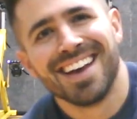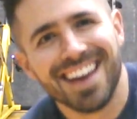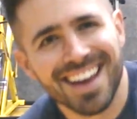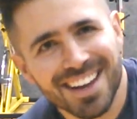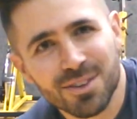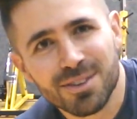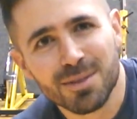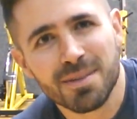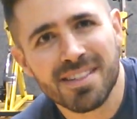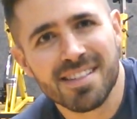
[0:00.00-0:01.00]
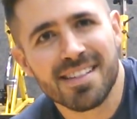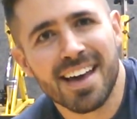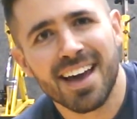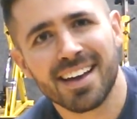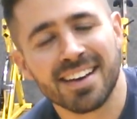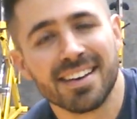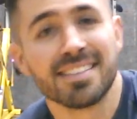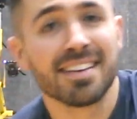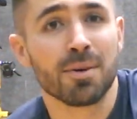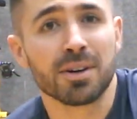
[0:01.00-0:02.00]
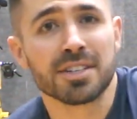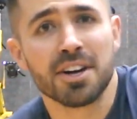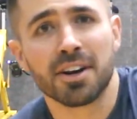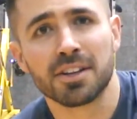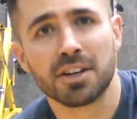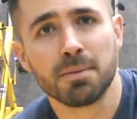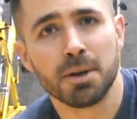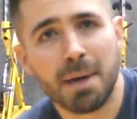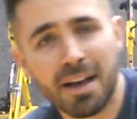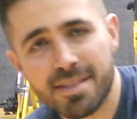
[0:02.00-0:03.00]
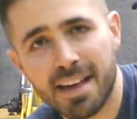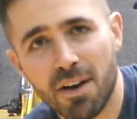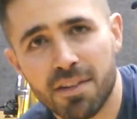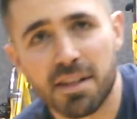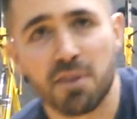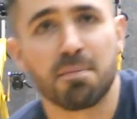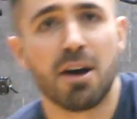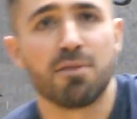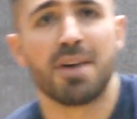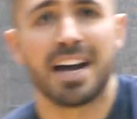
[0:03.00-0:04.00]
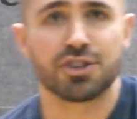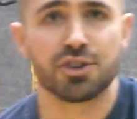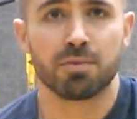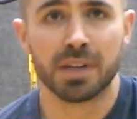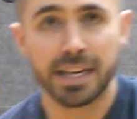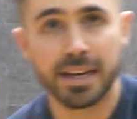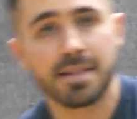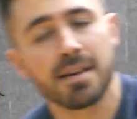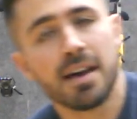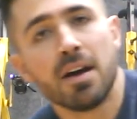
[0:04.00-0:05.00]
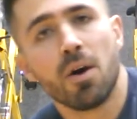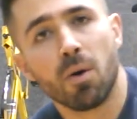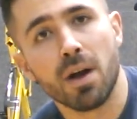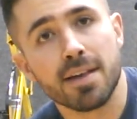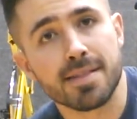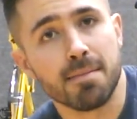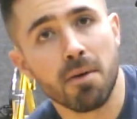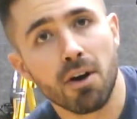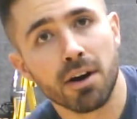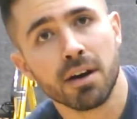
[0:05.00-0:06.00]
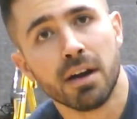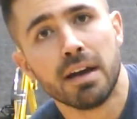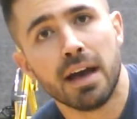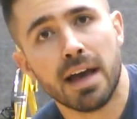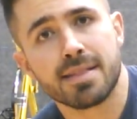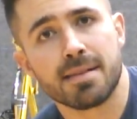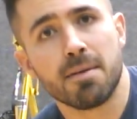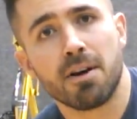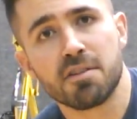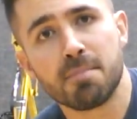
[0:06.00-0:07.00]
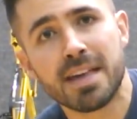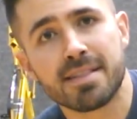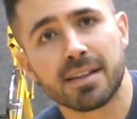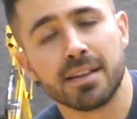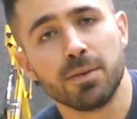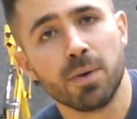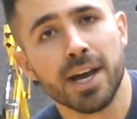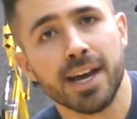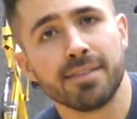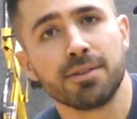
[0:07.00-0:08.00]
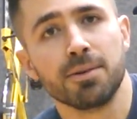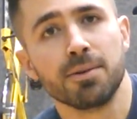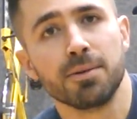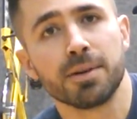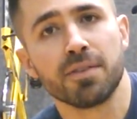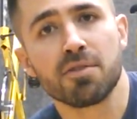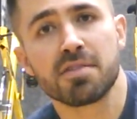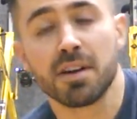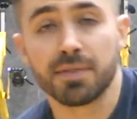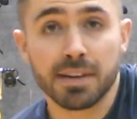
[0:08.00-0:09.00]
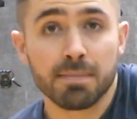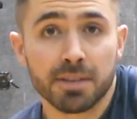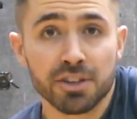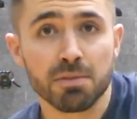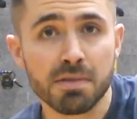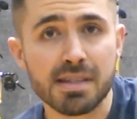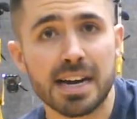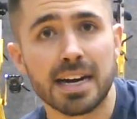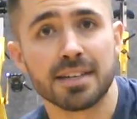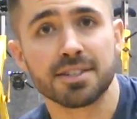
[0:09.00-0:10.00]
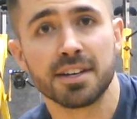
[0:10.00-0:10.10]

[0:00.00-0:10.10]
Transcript: Hey YouTube, this is Zach, and today we're going to talk a little bit about self-myofascial release, or SMR. SMR is basically a way to give yourself a deep tissue massage.